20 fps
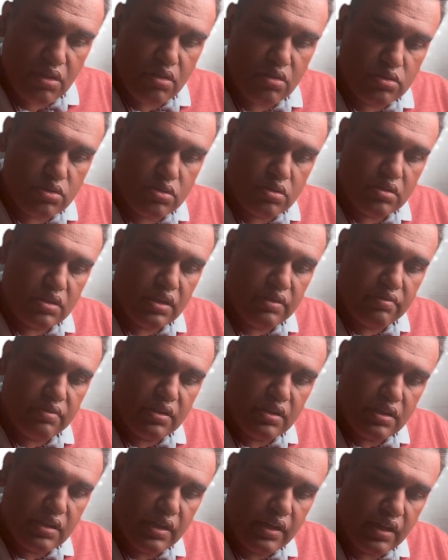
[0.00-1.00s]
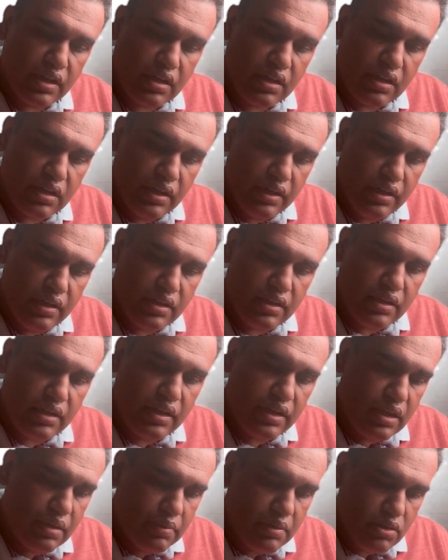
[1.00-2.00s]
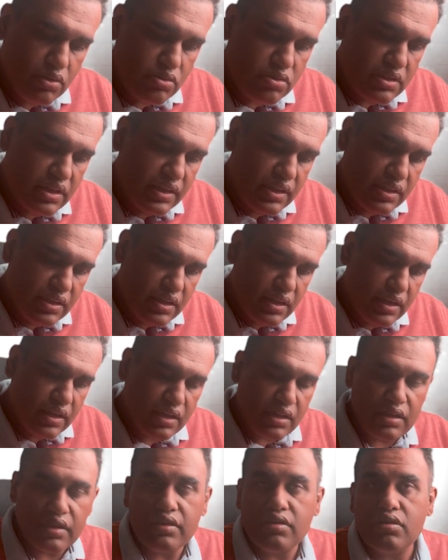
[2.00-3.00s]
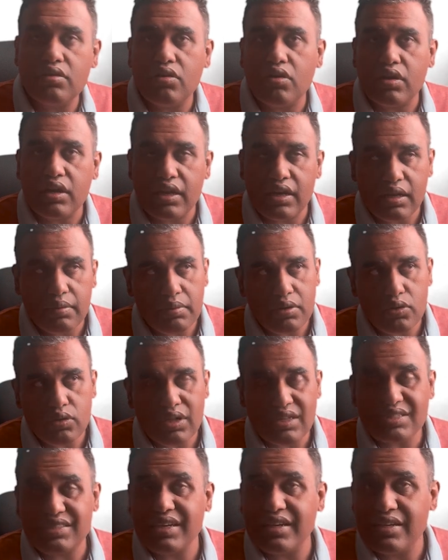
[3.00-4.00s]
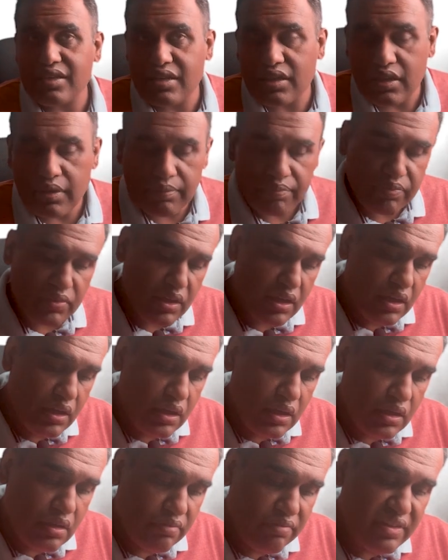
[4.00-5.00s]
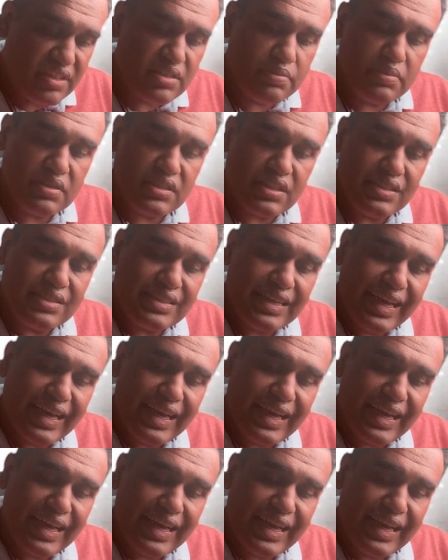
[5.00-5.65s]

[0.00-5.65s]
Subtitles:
also give a hint unable to straighten the leg or unable to extend the knee. Which muscles